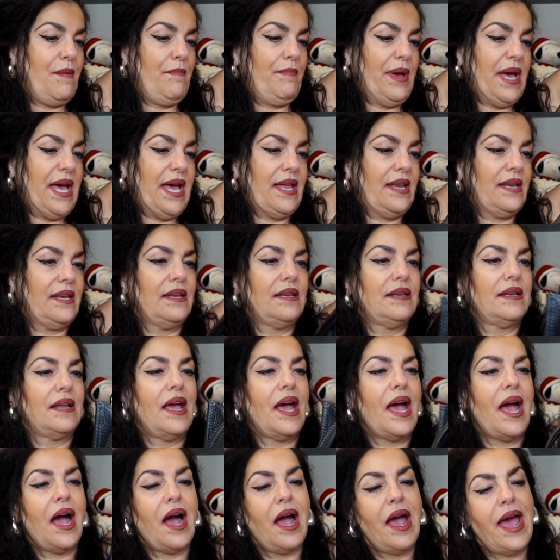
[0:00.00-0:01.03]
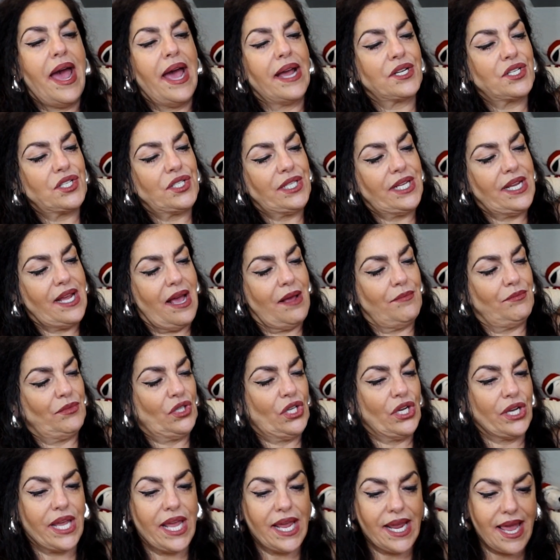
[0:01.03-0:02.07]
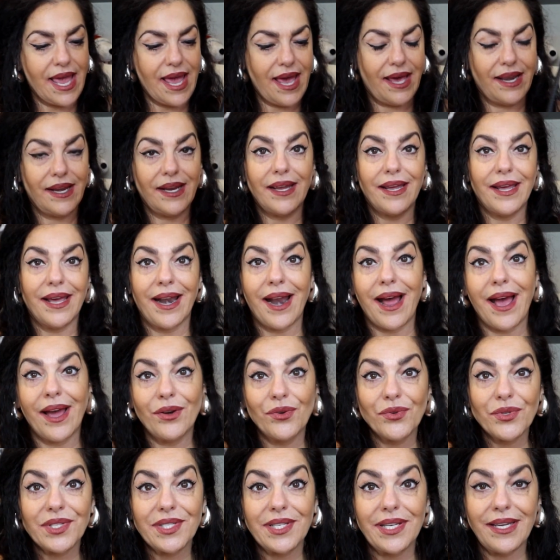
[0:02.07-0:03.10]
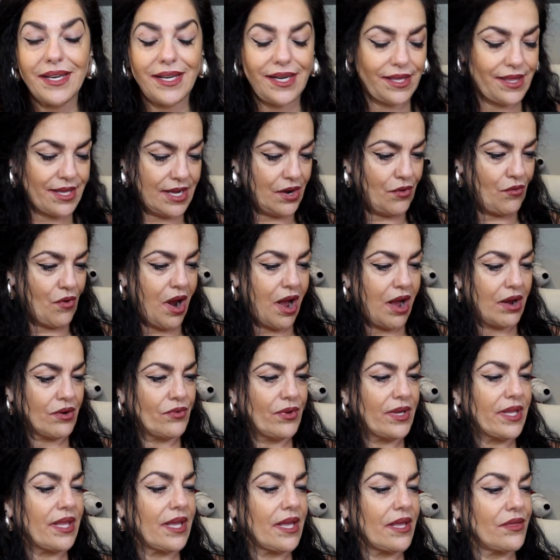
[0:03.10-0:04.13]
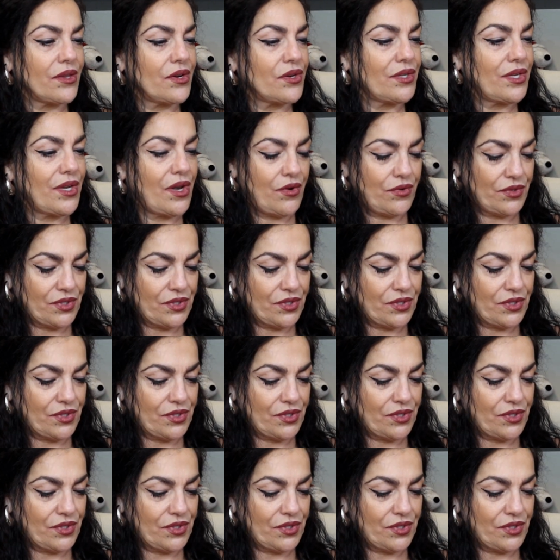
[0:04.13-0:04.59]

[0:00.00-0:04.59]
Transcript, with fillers: but actually I'm looking at it and I don't see anything wrong with it. There's